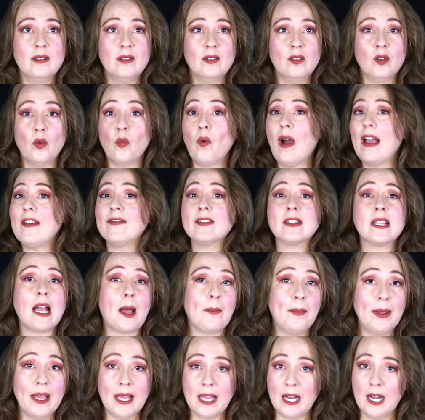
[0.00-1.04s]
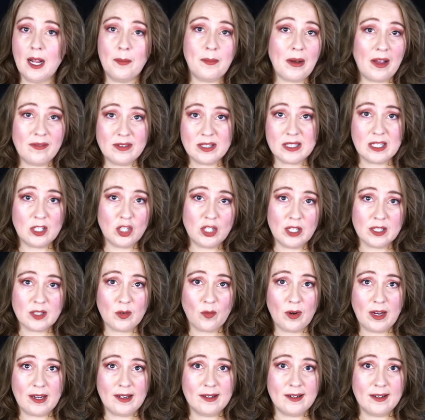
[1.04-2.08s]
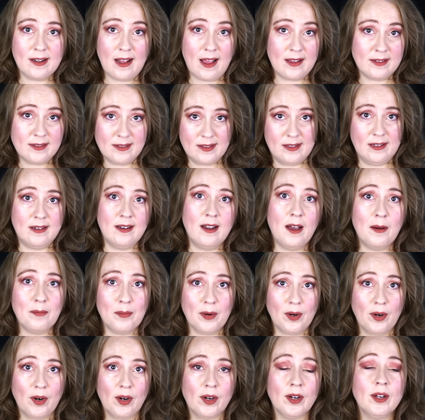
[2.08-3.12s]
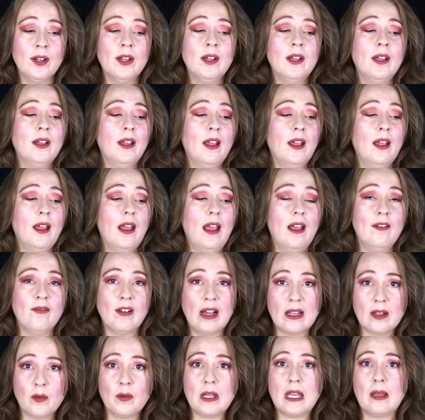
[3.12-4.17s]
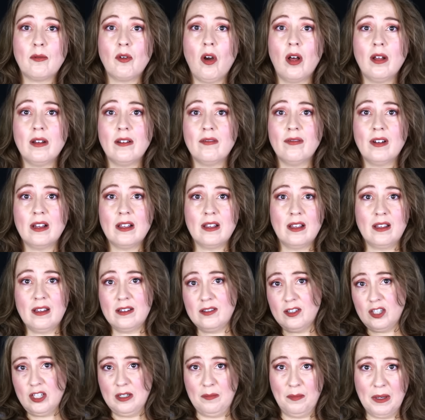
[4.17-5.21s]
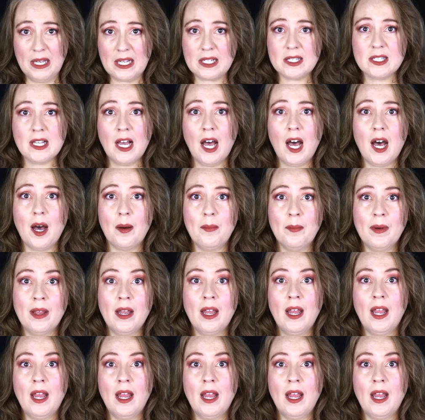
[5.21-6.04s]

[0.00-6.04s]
The wife's not picking up. Obviously, she doesn't recognize the number. And finally, we keep calling. Finally, she picks up.